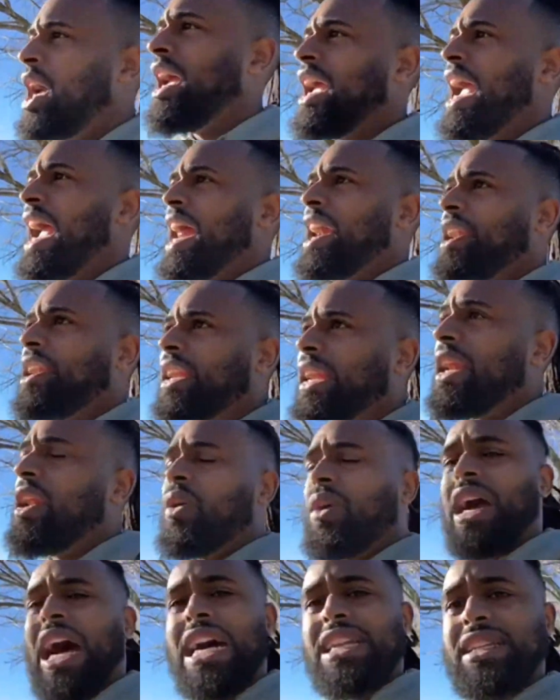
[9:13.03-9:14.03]
And, you know,
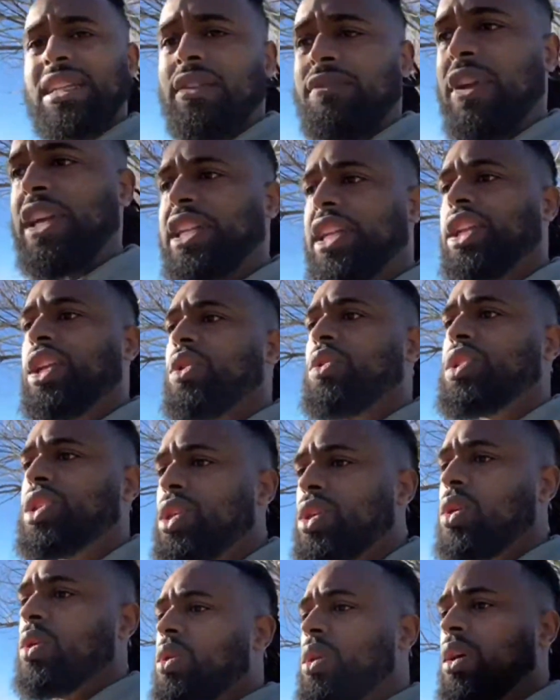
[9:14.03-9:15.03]
God's convicting you
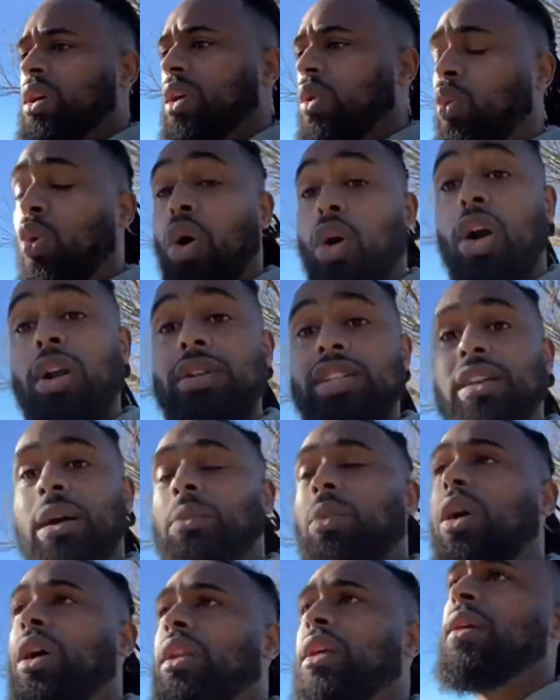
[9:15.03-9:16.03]
to warn
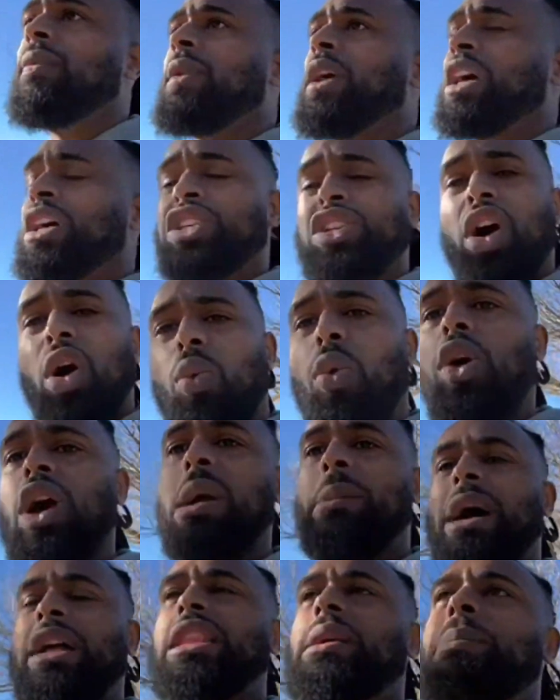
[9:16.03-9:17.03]
someone. Don't worry
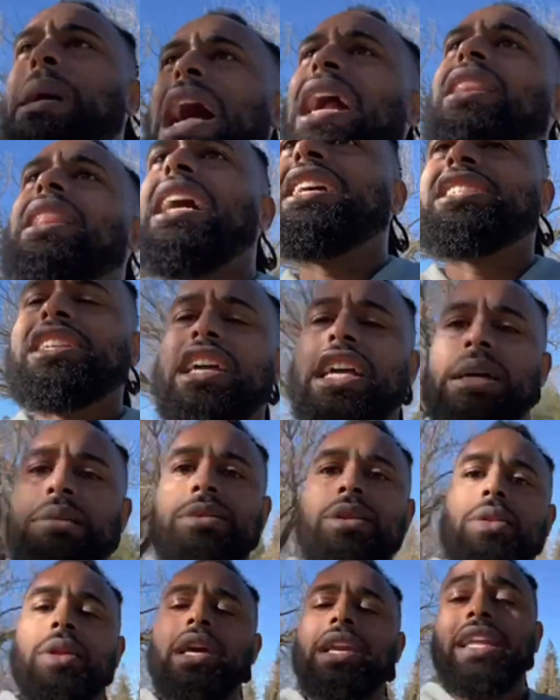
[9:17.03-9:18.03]
about the backlash that comes
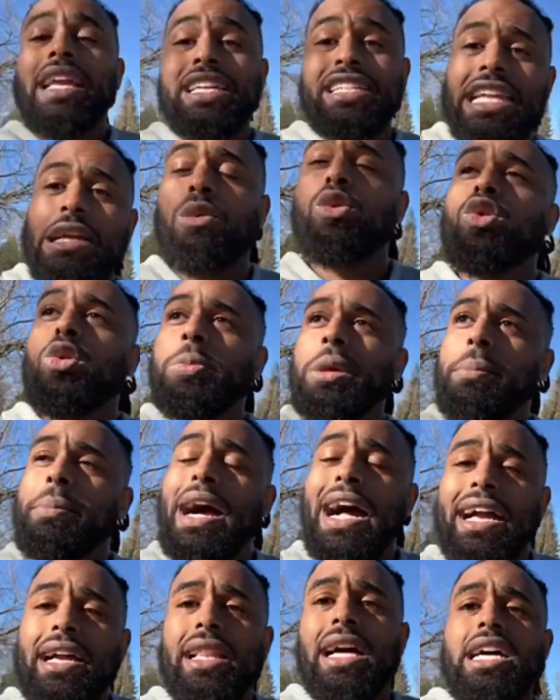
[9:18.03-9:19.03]
with it. And yes, there will be
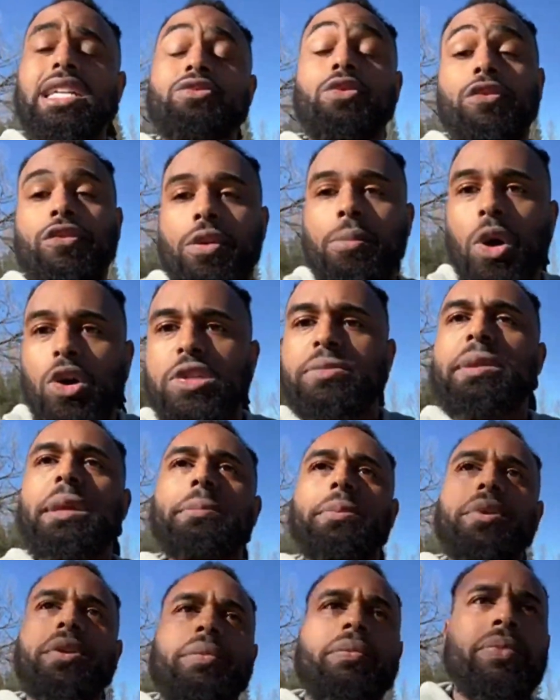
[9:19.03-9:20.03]
backlash for most
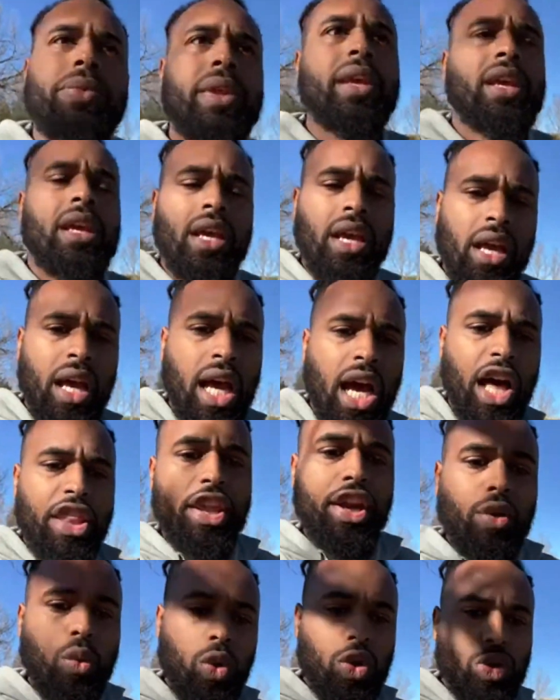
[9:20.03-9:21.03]
people. Uh,
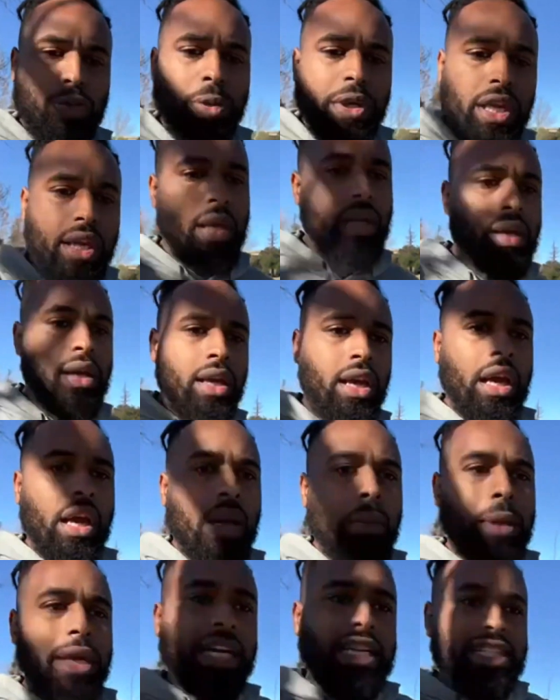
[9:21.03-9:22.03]
there will be
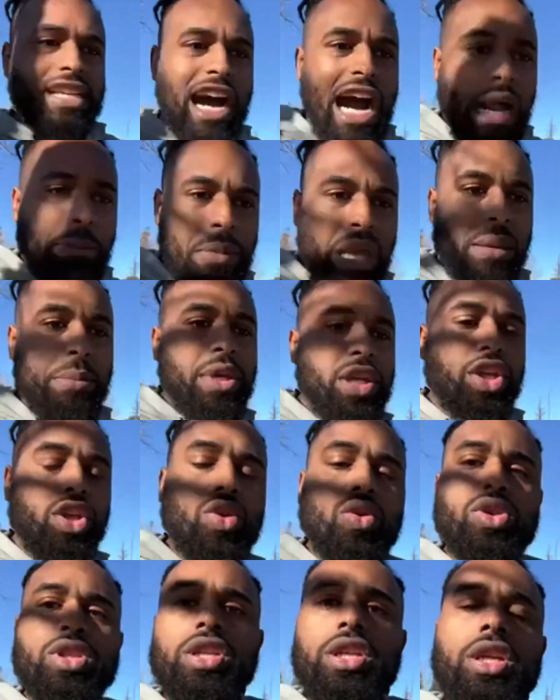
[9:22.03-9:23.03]
because God may be
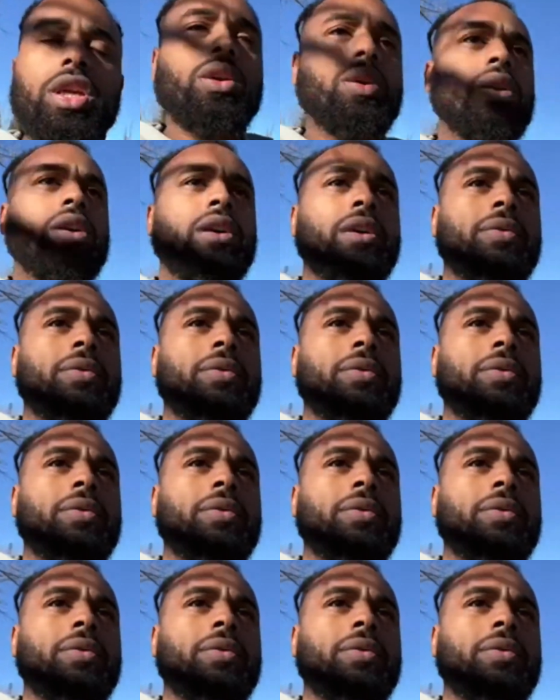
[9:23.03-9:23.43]
using you